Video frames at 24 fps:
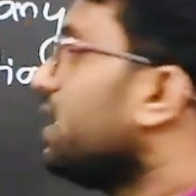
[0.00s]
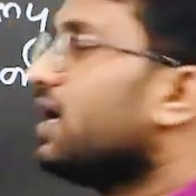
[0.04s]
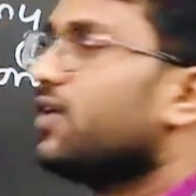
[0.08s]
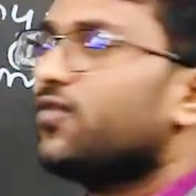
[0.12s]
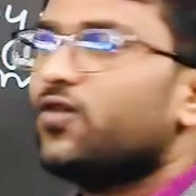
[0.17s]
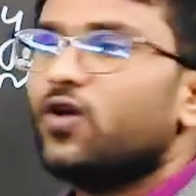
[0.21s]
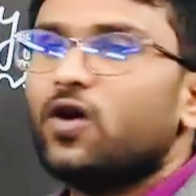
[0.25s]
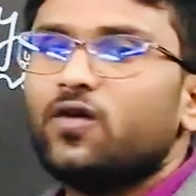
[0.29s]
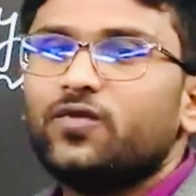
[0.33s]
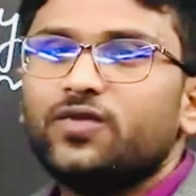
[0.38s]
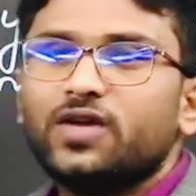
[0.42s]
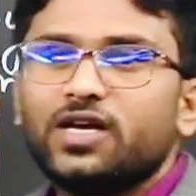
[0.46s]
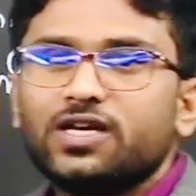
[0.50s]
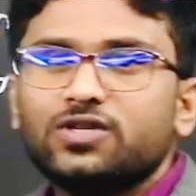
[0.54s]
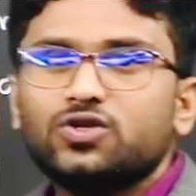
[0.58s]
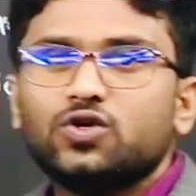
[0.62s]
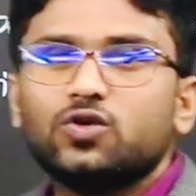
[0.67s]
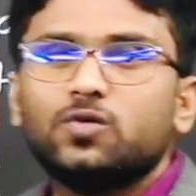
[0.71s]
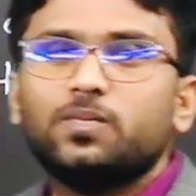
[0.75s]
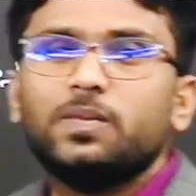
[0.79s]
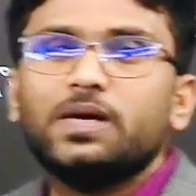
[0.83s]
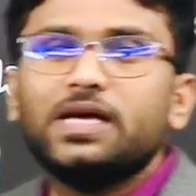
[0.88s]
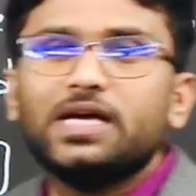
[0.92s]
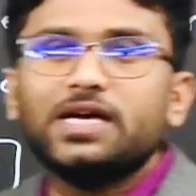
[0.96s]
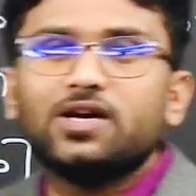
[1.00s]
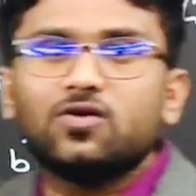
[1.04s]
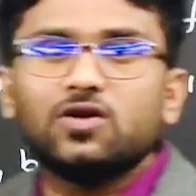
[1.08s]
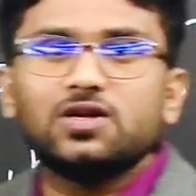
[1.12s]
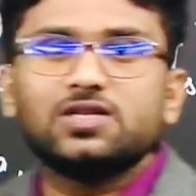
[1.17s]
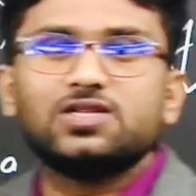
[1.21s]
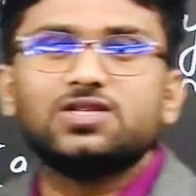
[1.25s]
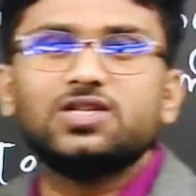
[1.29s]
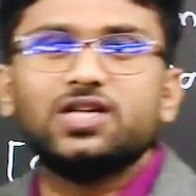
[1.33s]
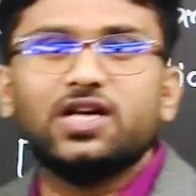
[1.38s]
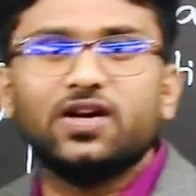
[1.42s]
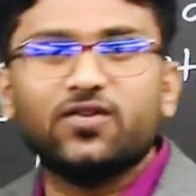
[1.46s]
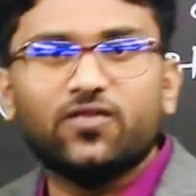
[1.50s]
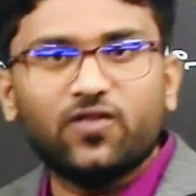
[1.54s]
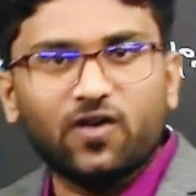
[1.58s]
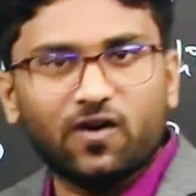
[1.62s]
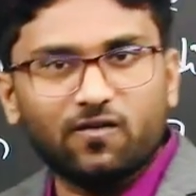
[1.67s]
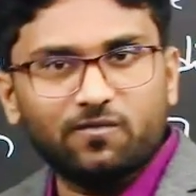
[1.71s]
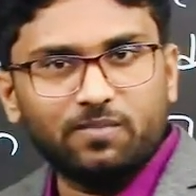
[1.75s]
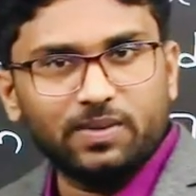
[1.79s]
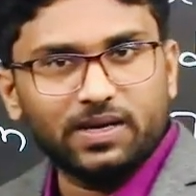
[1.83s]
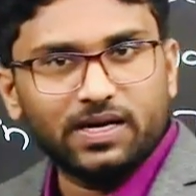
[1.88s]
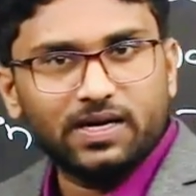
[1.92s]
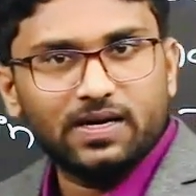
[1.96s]
f of a should be equals to f
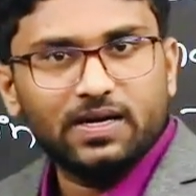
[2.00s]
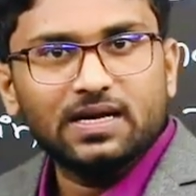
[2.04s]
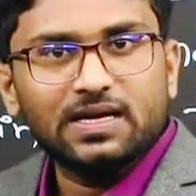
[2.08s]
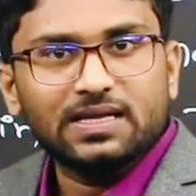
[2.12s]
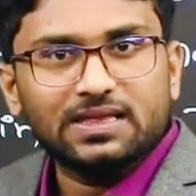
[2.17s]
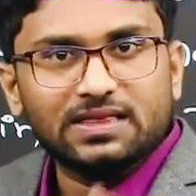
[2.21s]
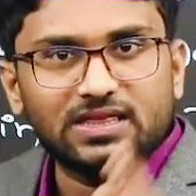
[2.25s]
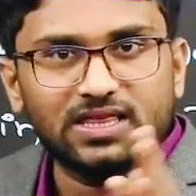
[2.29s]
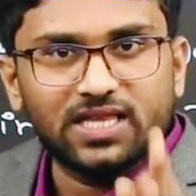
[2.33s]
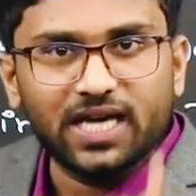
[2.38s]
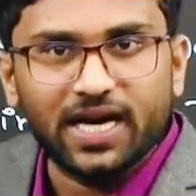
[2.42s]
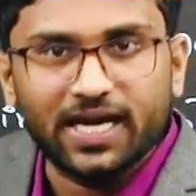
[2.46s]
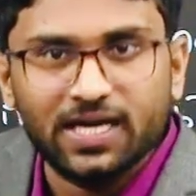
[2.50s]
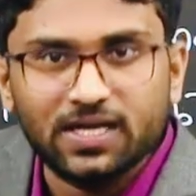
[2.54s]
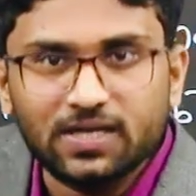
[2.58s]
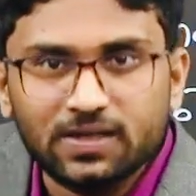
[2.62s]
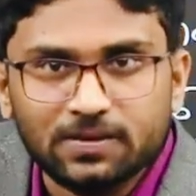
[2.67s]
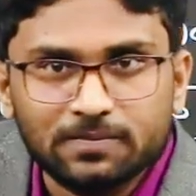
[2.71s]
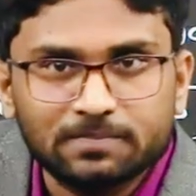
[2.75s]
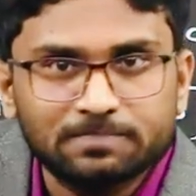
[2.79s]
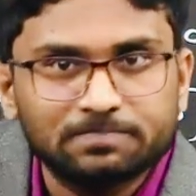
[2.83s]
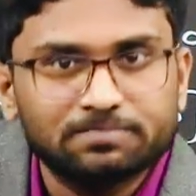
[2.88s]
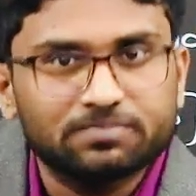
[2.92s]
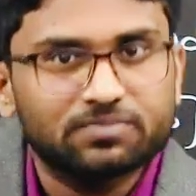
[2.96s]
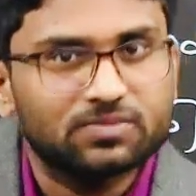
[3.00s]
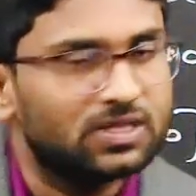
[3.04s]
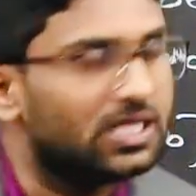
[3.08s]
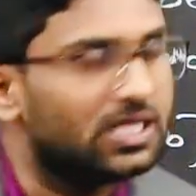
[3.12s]
of b. Then